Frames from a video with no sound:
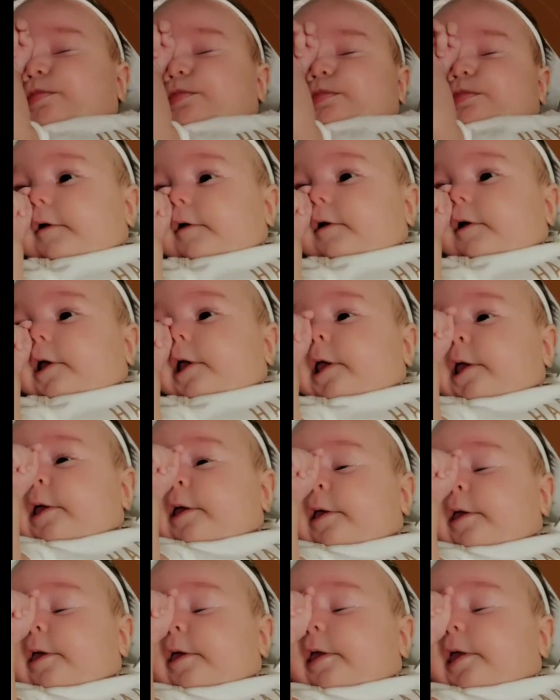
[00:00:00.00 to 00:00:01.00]
you what they
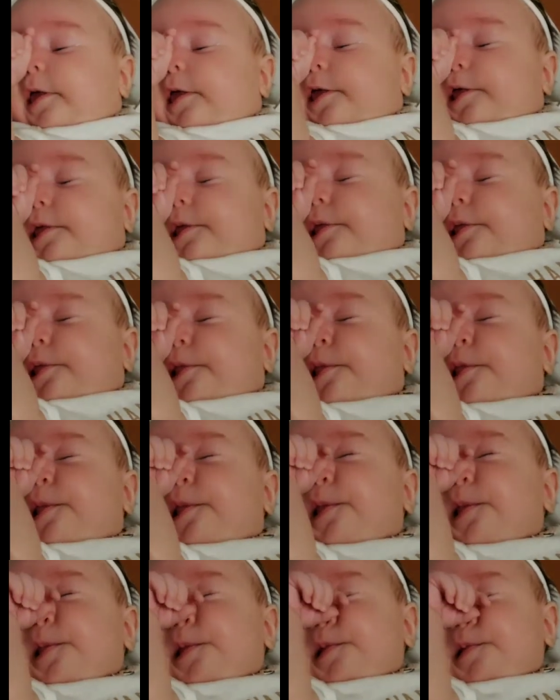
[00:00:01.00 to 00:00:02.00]
did to you, huh?
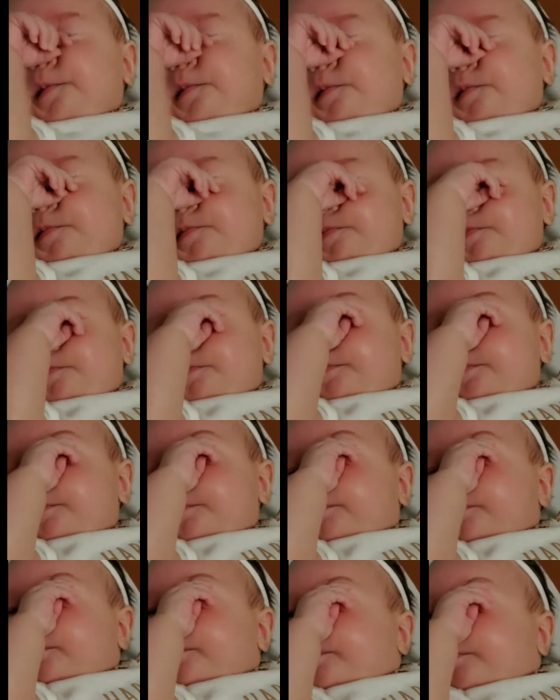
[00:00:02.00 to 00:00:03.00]
Huh?
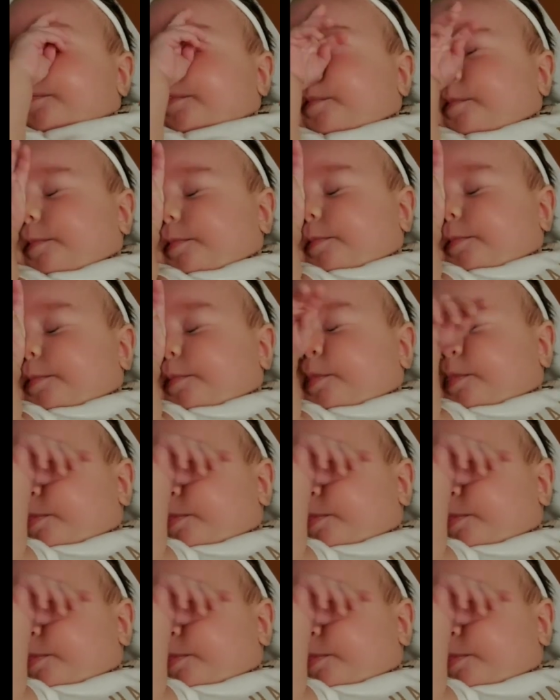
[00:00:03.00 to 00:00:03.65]
Huh?